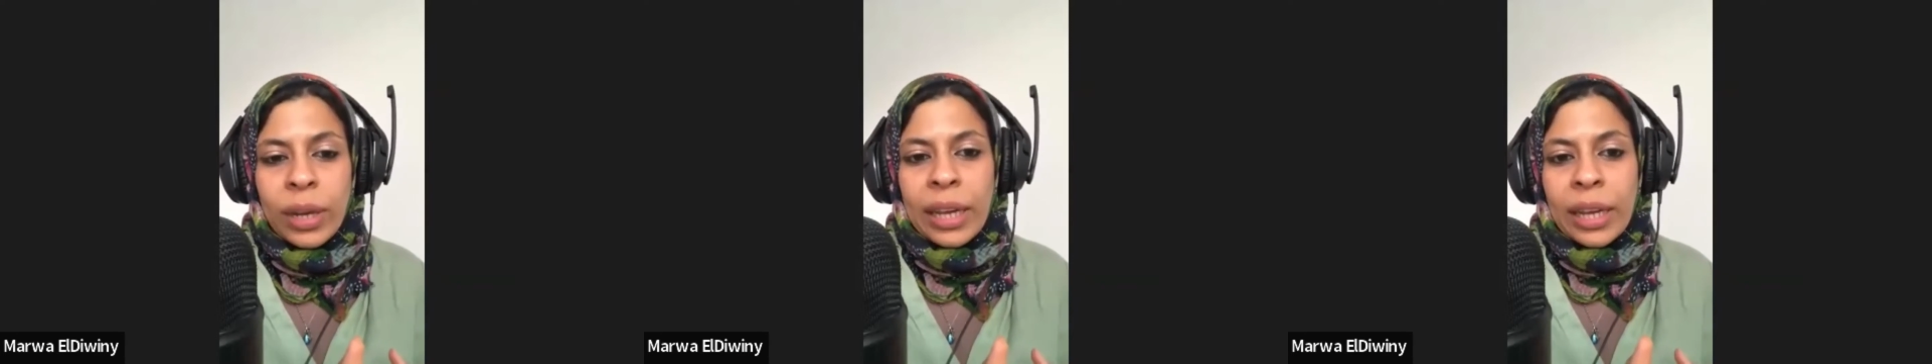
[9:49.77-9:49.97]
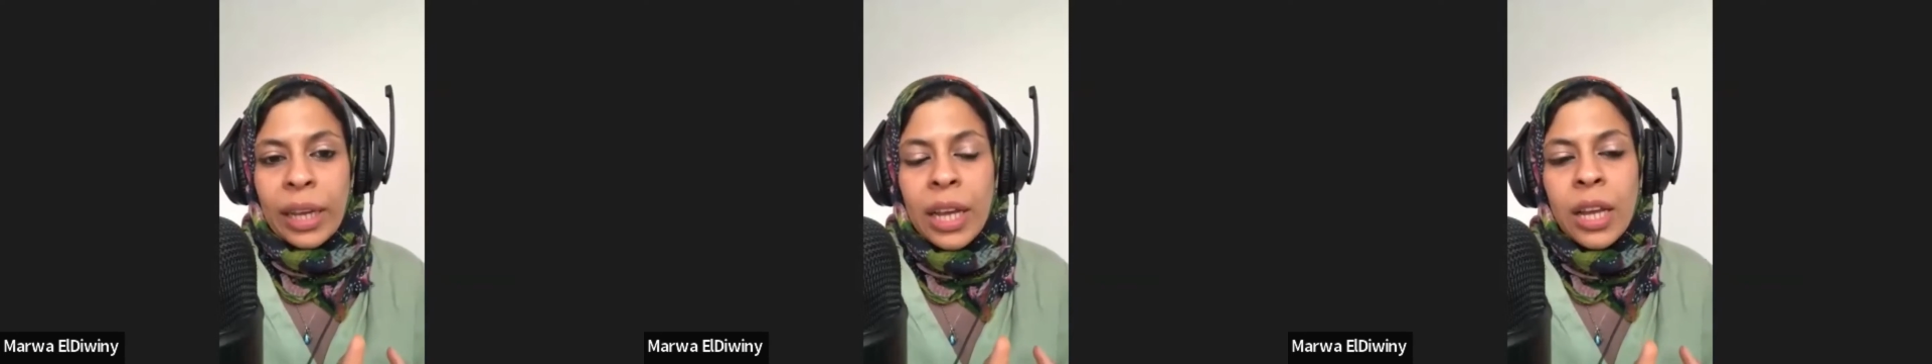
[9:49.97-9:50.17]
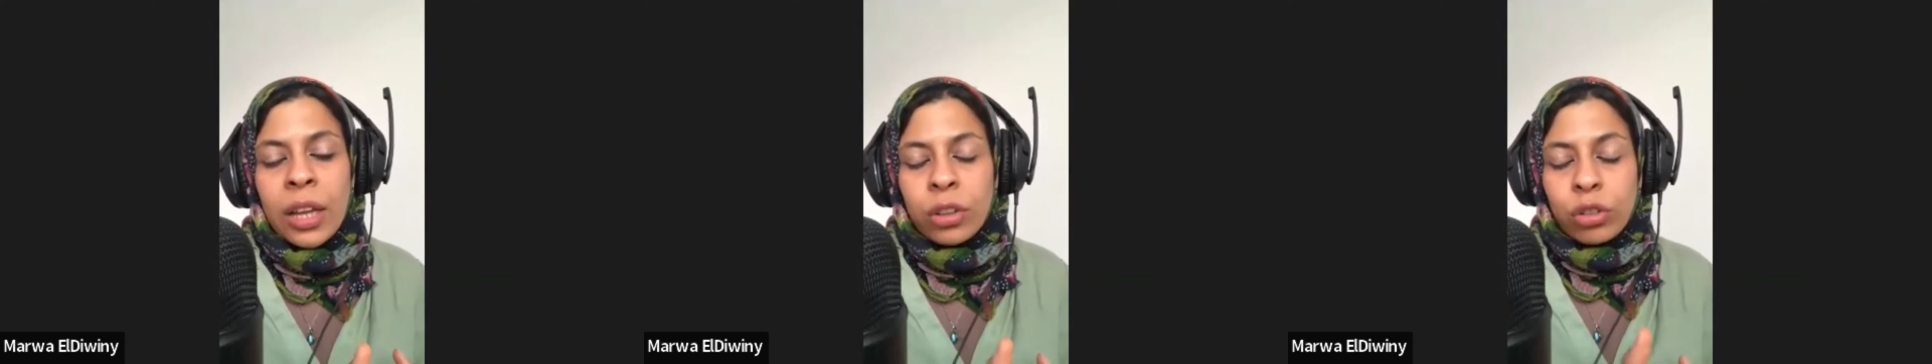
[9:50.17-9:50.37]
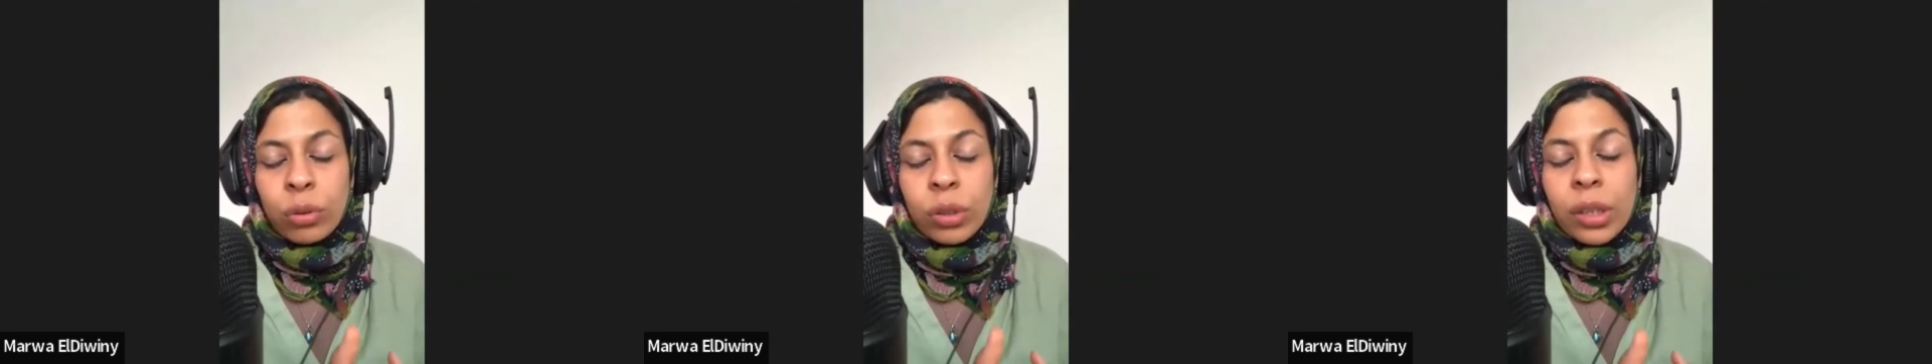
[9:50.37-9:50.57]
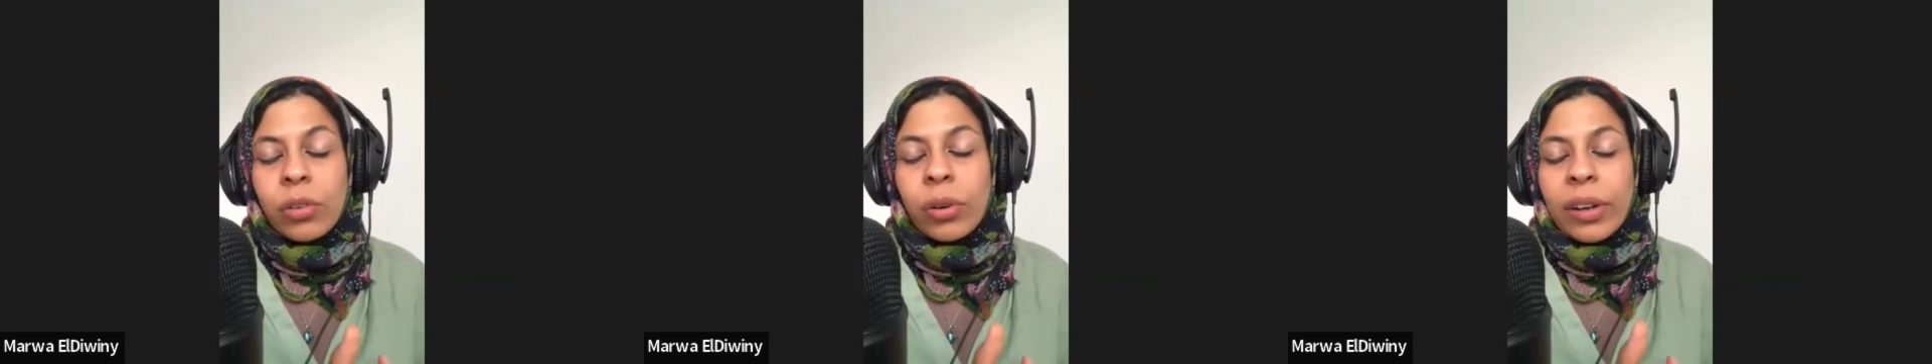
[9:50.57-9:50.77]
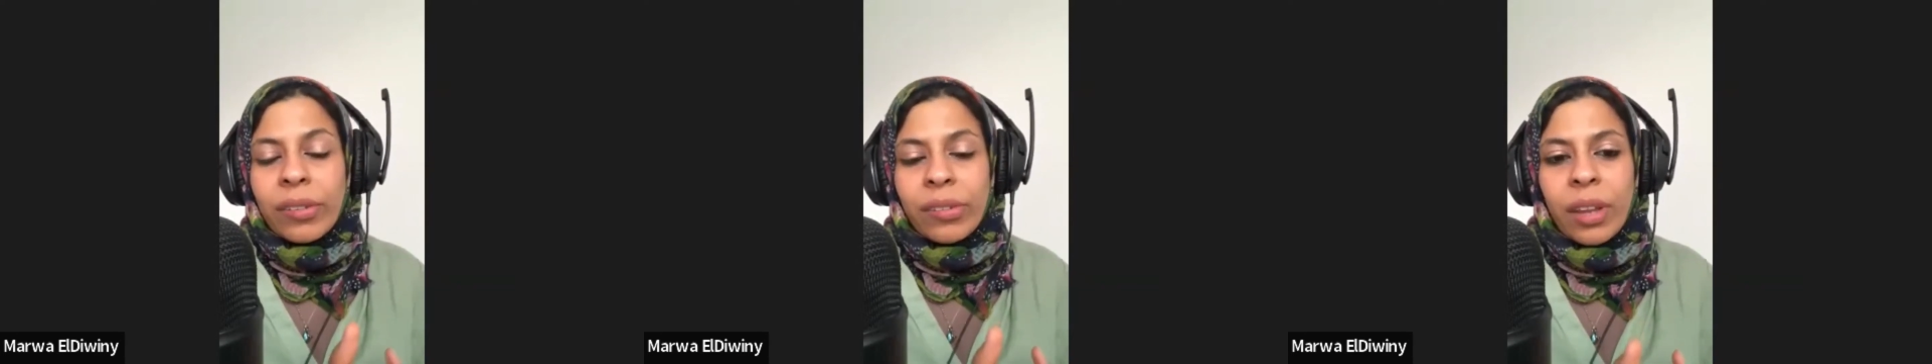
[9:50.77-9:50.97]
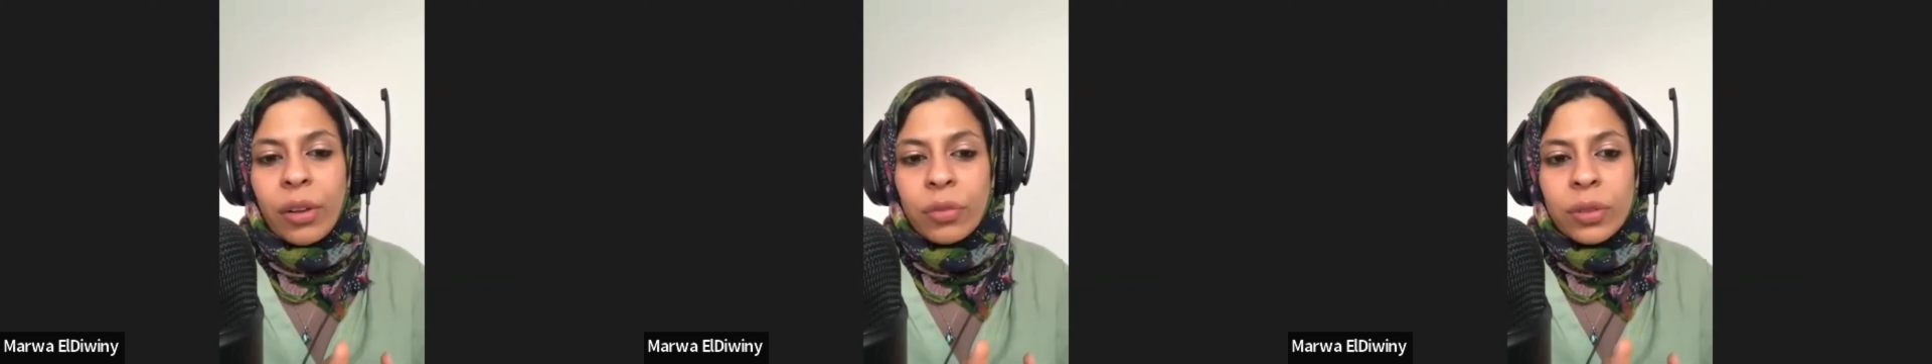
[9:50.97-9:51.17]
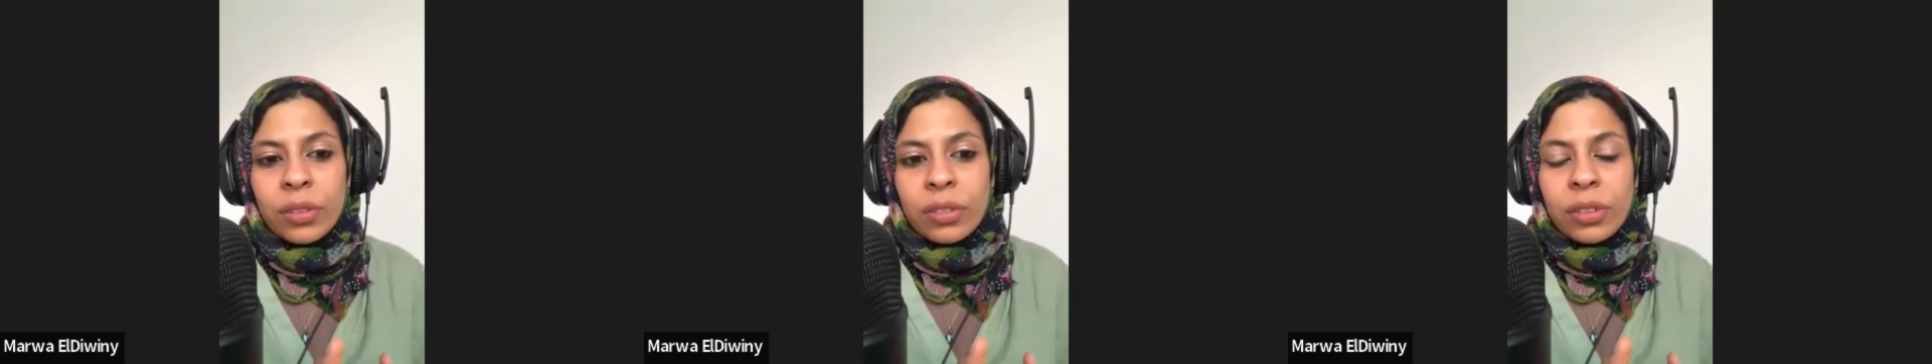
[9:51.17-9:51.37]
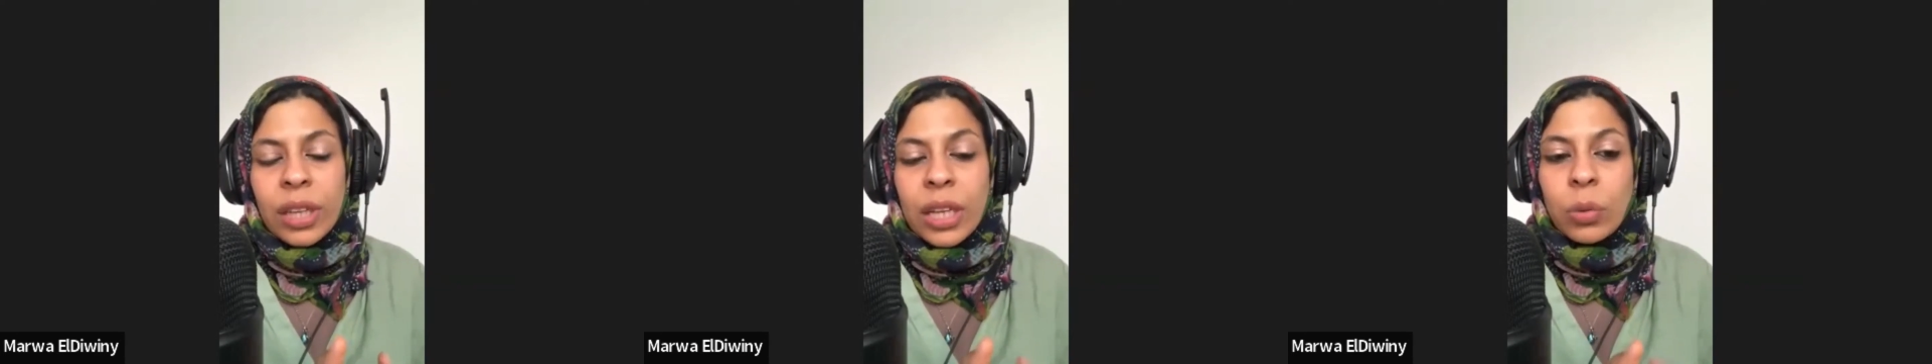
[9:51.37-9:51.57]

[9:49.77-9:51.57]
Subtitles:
way to increase the toughness.